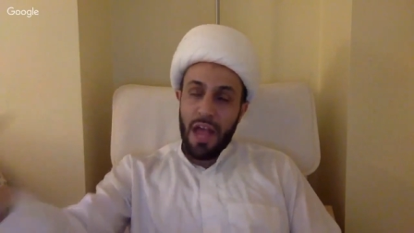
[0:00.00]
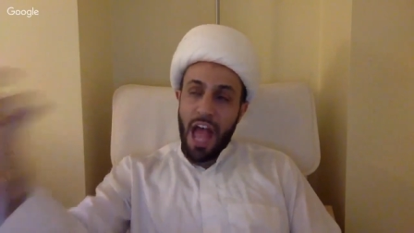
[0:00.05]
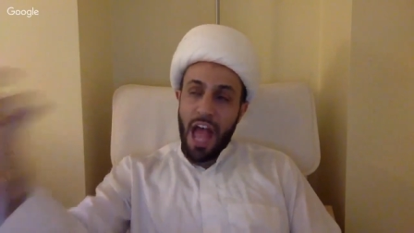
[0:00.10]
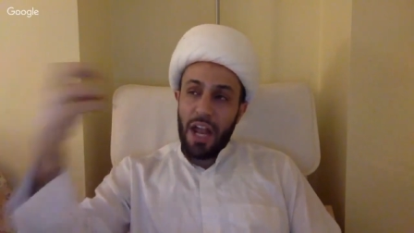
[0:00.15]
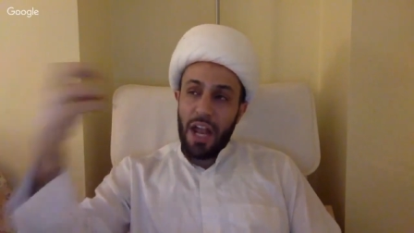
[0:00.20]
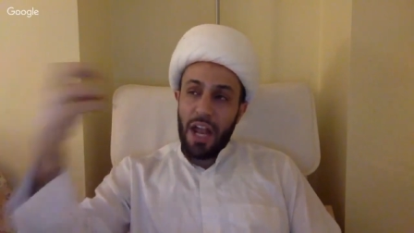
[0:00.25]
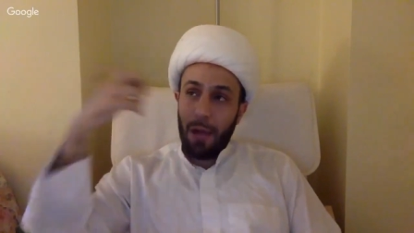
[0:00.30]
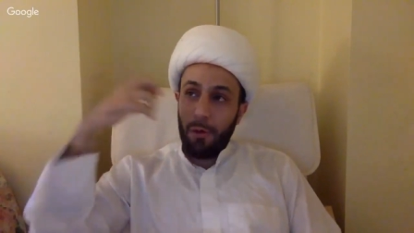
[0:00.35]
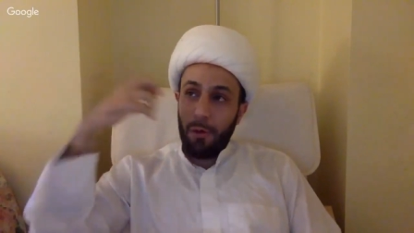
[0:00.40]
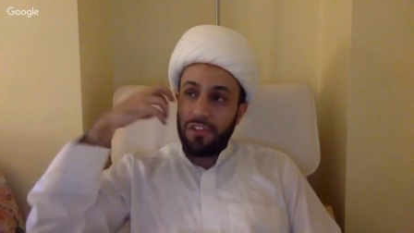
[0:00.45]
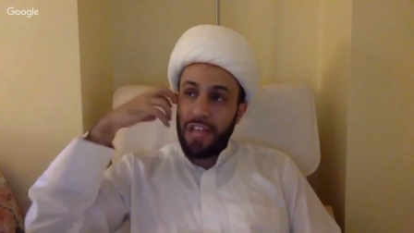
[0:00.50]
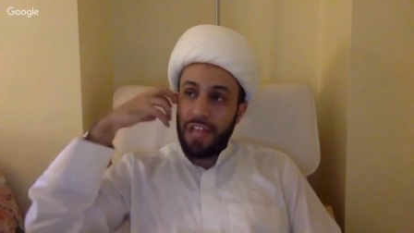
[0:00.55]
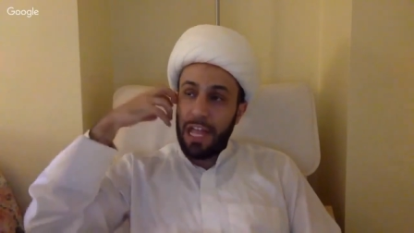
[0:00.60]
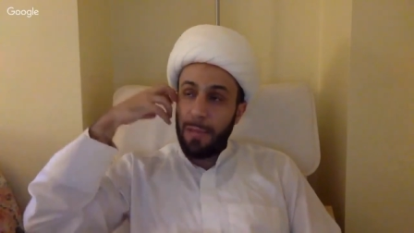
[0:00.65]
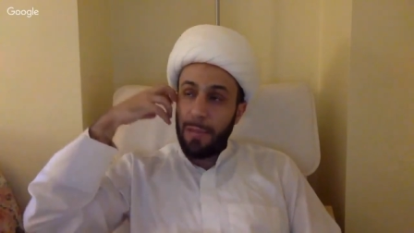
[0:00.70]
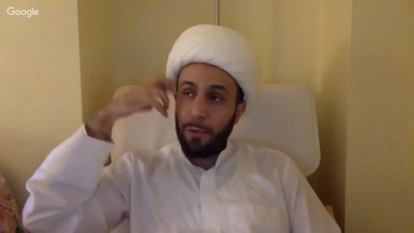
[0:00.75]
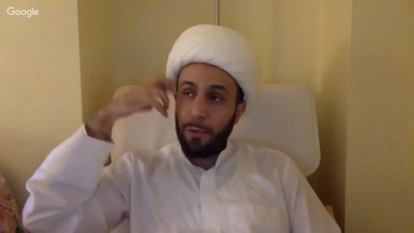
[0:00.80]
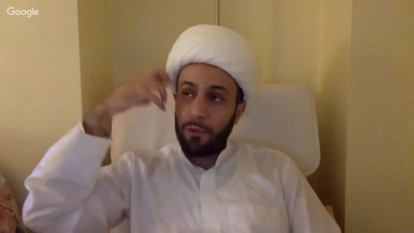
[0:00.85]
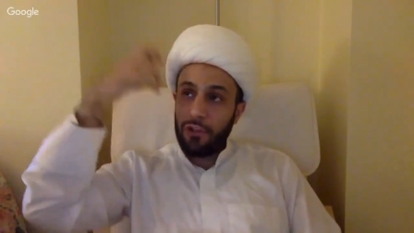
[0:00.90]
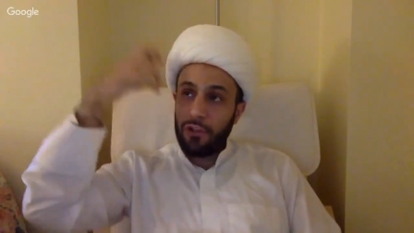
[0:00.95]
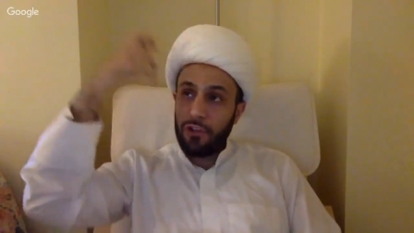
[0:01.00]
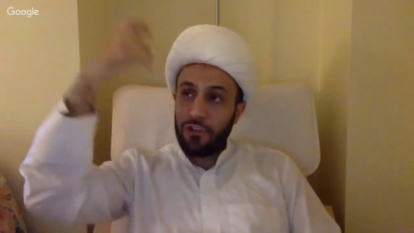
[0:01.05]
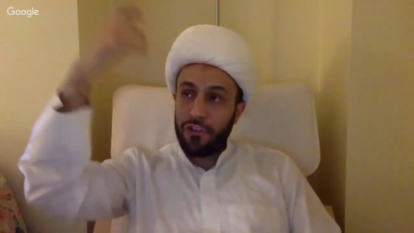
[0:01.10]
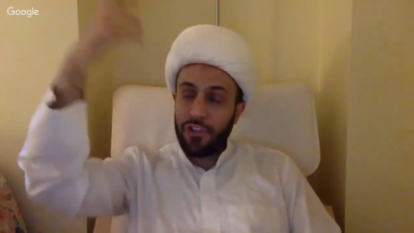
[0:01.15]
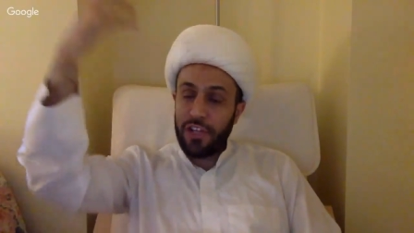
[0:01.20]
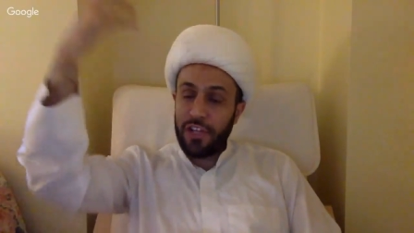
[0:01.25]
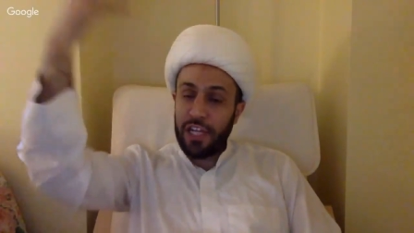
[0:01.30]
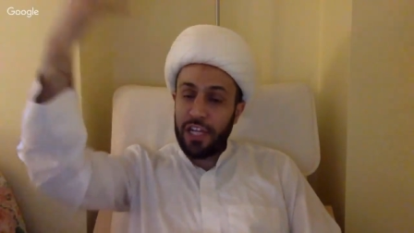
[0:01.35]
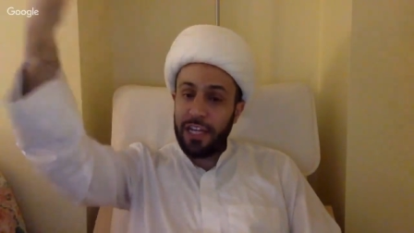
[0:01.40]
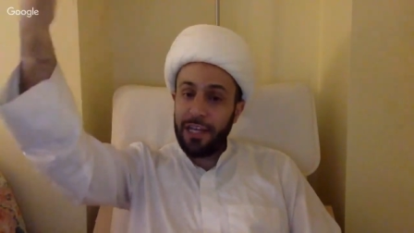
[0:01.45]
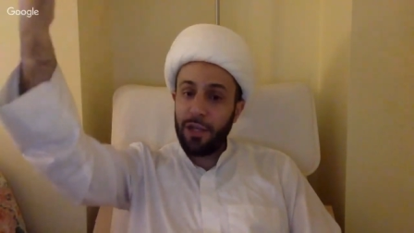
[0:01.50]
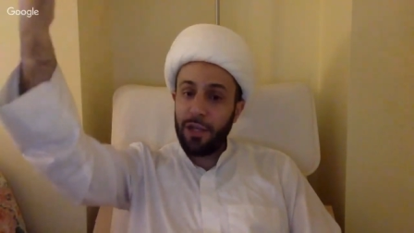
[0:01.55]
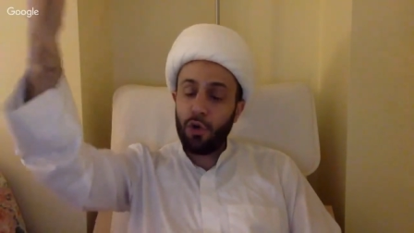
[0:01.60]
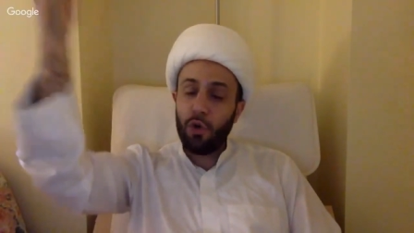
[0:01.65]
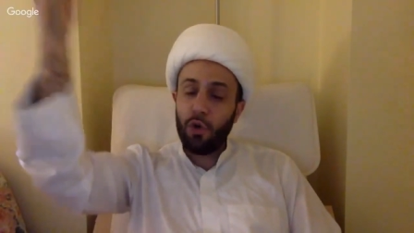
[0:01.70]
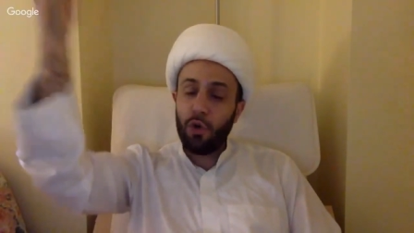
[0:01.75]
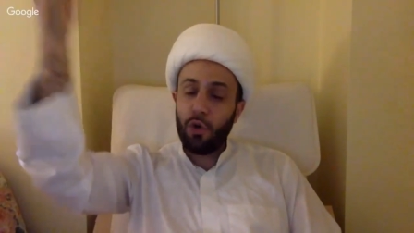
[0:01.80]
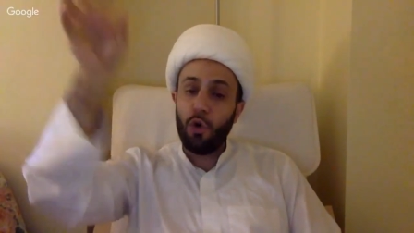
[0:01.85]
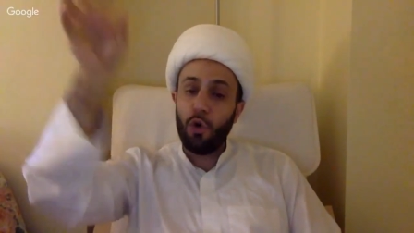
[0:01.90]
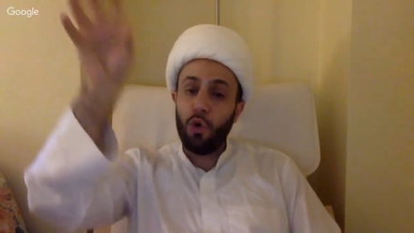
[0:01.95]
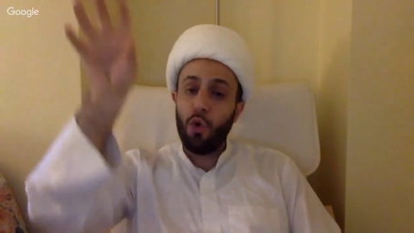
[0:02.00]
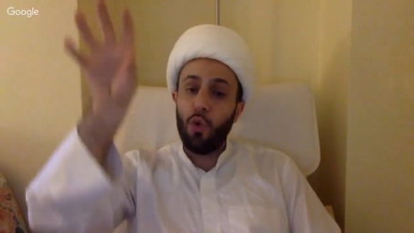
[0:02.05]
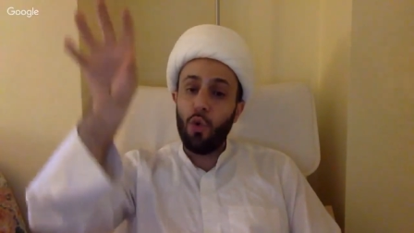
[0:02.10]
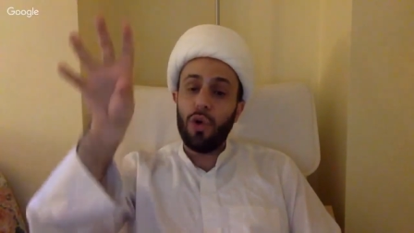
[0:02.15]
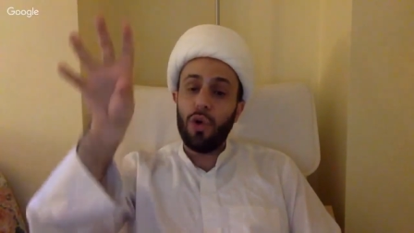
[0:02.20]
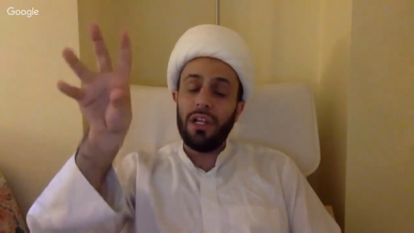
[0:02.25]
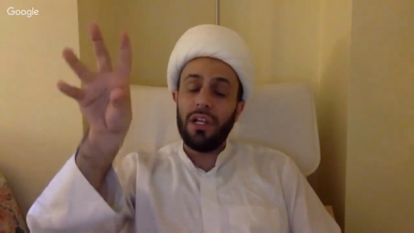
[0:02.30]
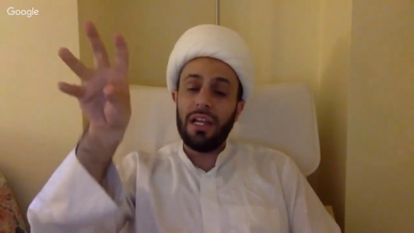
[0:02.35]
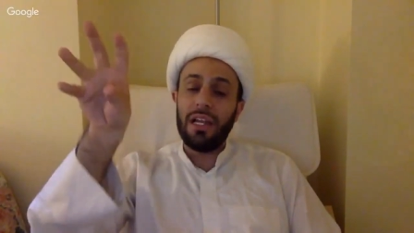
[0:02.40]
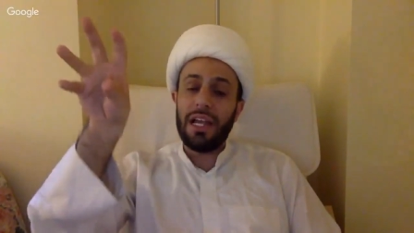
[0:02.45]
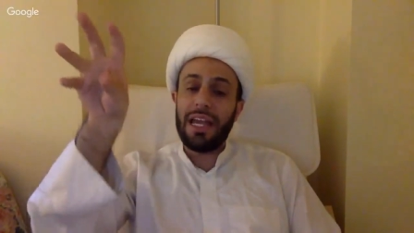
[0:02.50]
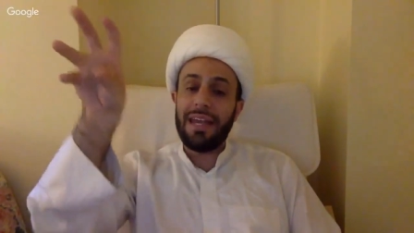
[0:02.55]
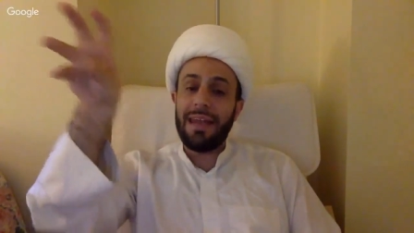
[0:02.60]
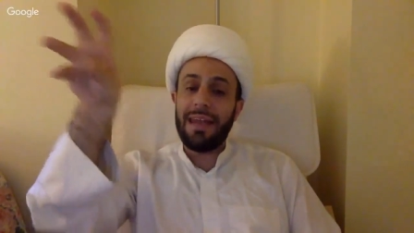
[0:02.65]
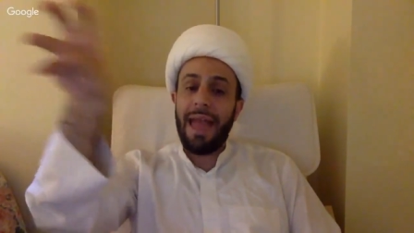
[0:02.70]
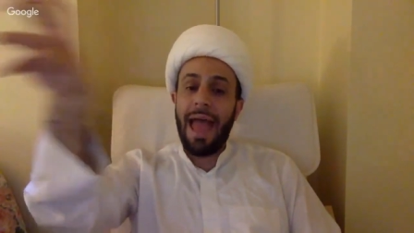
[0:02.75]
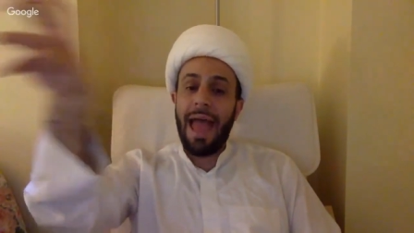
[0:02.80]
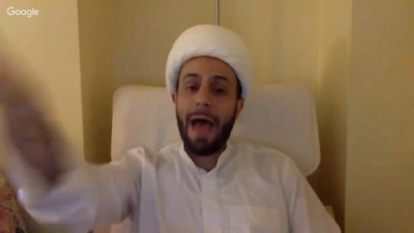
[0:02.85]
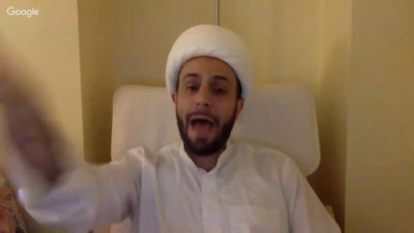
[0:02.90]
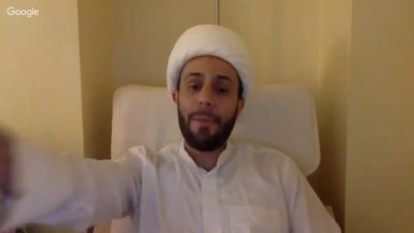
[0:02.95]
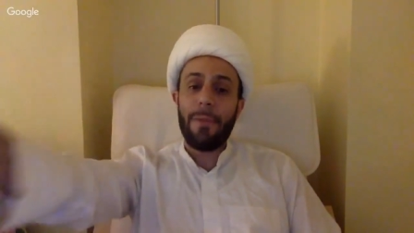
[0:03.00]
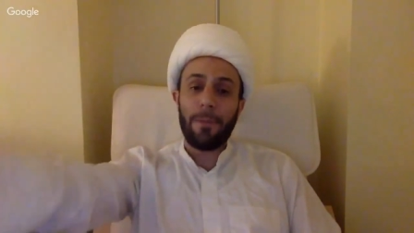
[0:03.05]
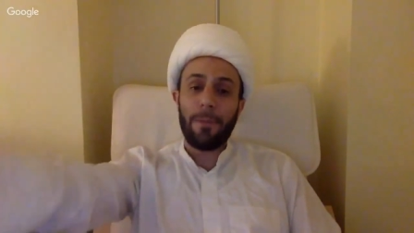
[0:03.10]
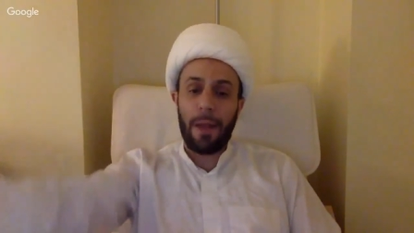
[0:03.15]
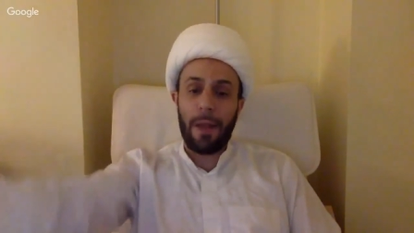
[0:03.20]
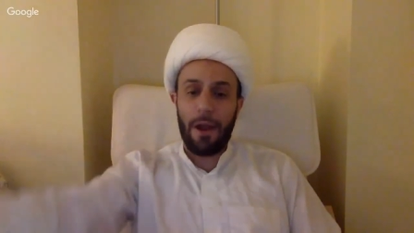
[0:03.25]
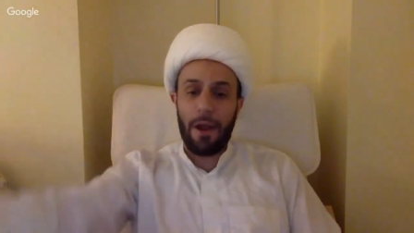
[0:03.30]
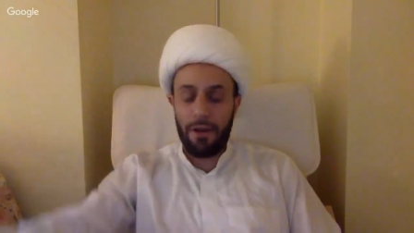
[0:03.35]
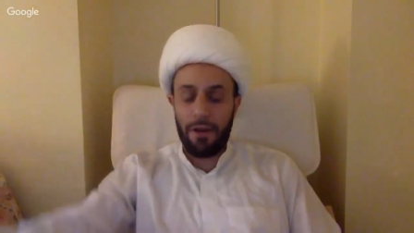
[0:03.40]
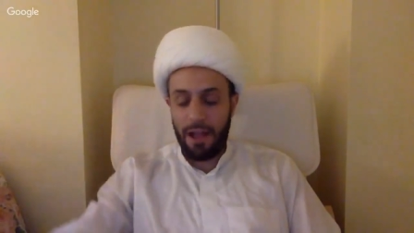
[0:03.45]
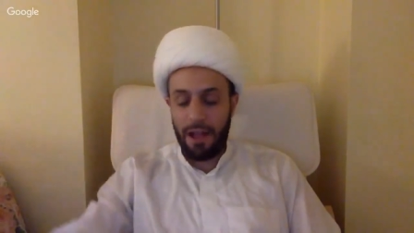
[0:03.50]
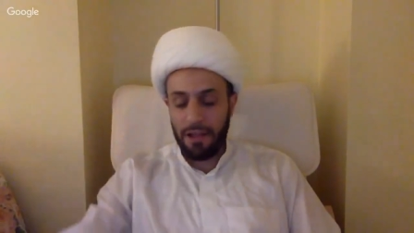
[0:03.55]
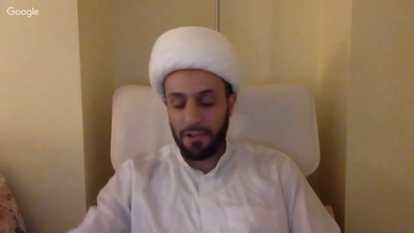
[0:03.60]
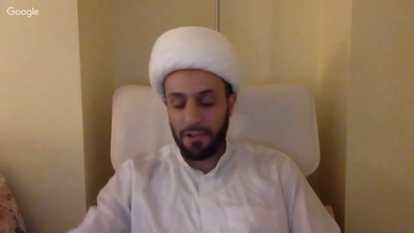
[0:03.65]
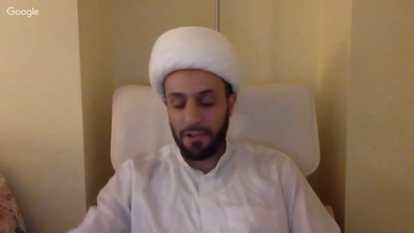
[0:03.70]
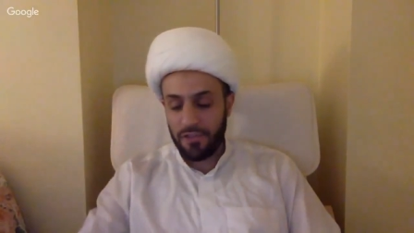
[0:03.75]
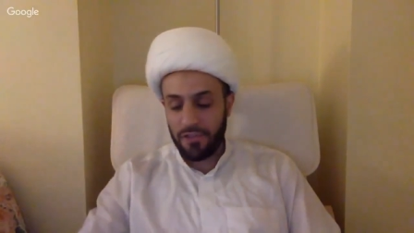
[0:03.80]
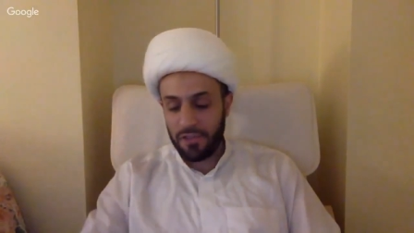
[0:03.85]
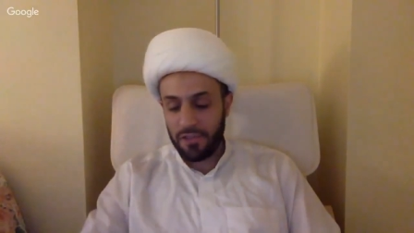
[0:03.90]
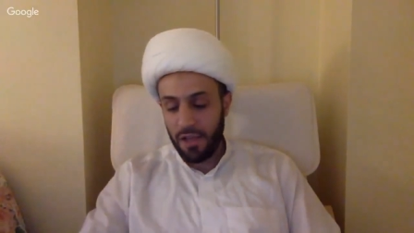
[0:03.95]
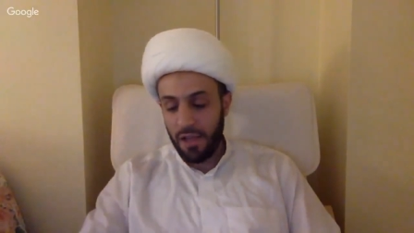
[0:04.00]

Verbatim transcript: and I was able to see who will inhabit paradise.